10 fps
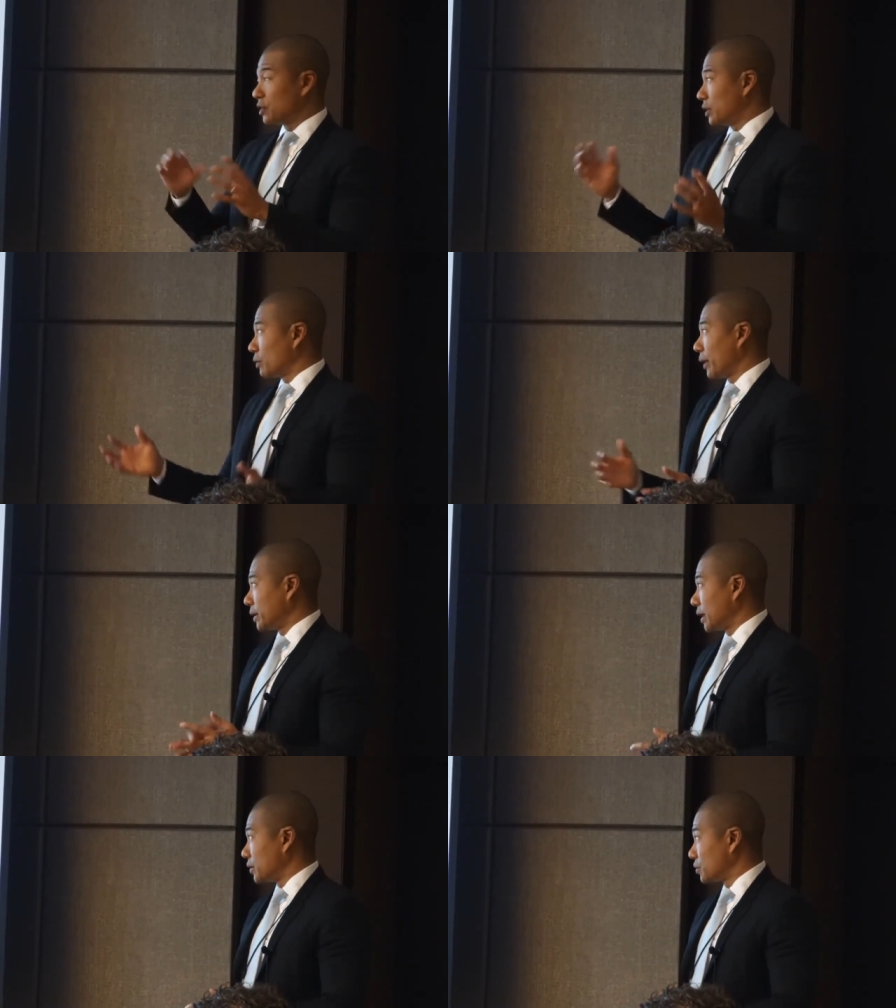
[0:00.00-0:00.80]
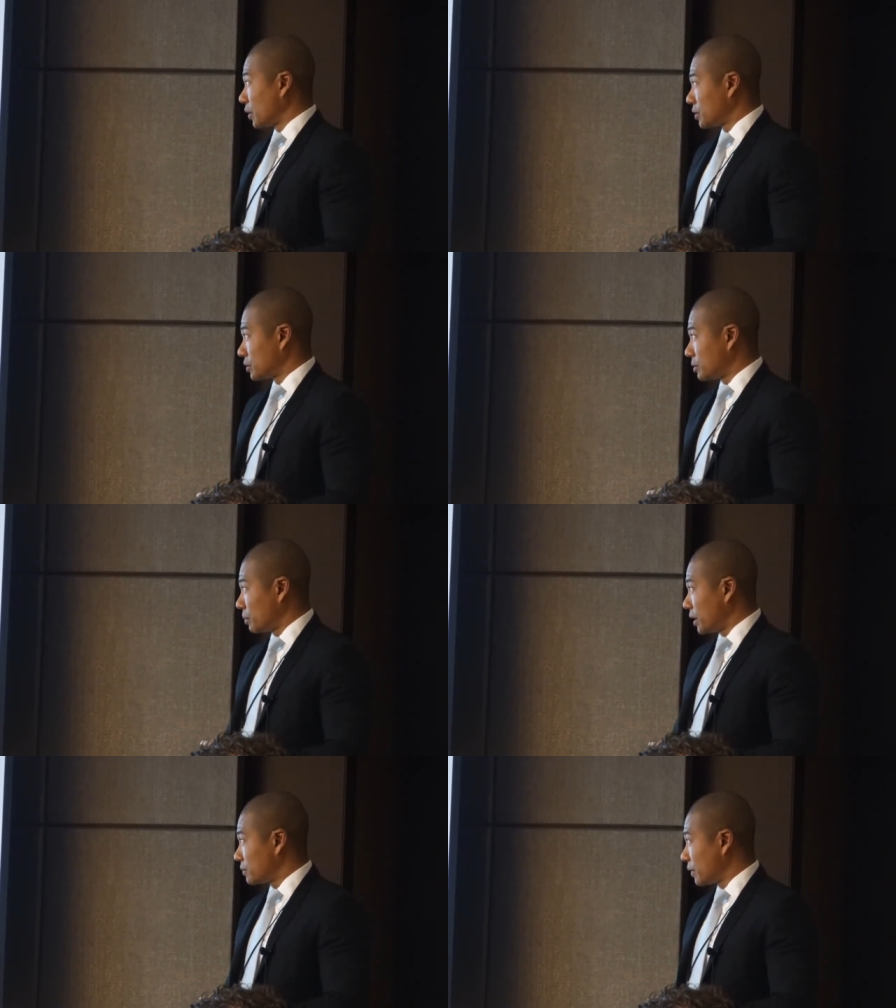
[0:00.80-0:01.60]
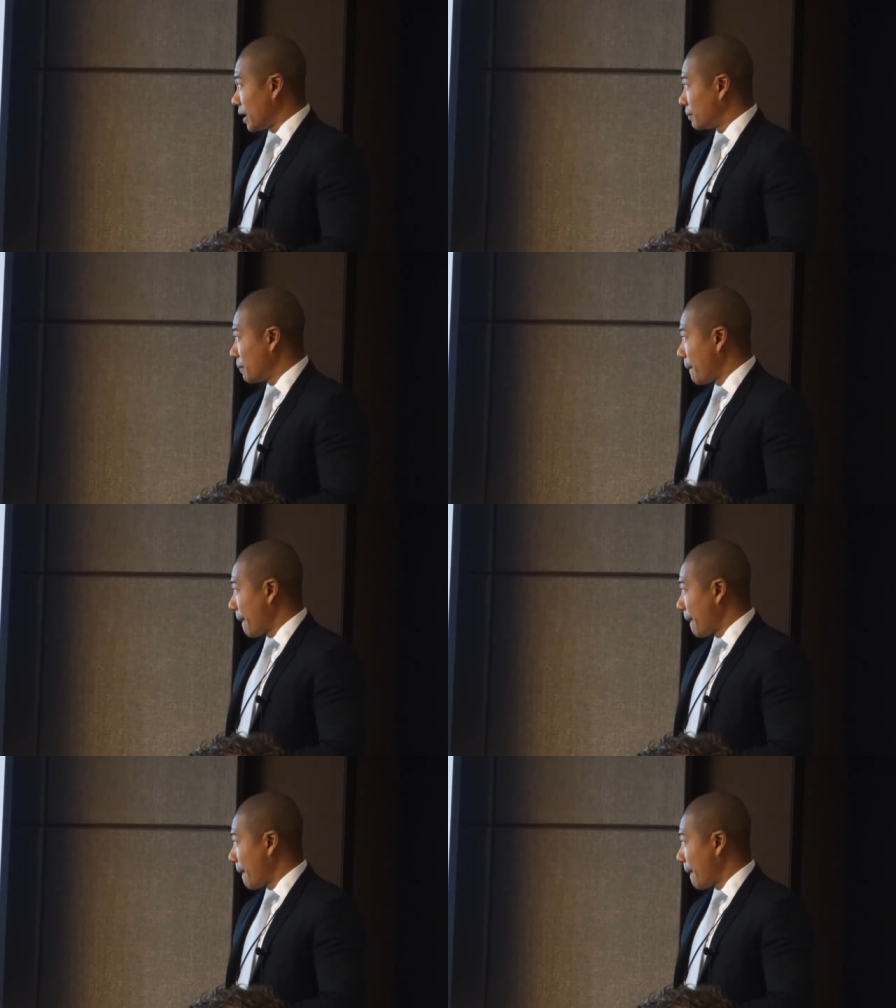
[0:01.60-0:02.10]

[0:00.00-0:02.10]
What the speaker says: you need the right data structures in place for that.